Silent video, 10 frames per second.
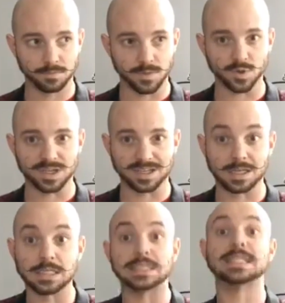you can
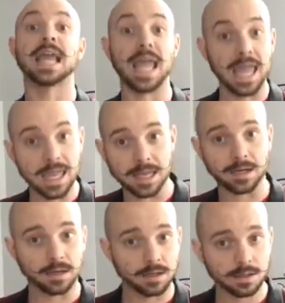
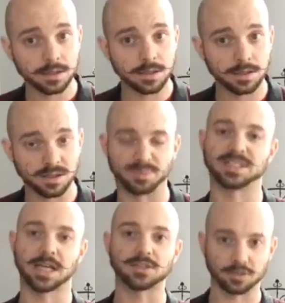contain the
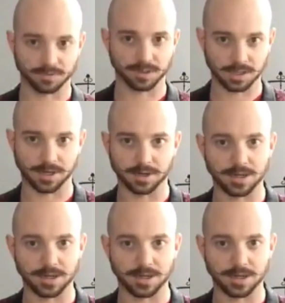potential for clutter